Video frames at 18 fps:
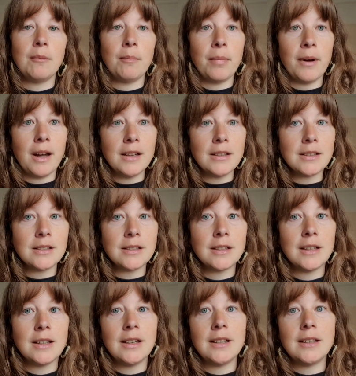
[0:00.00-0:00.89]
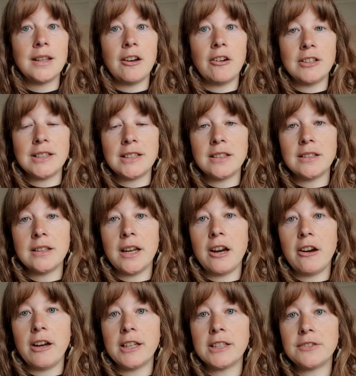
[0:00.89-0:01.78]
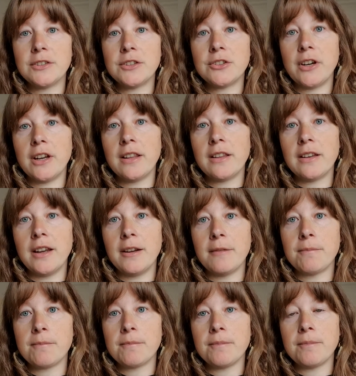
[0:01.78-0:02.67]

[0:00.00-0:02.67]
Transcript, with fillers: but there are still areas for strengthening.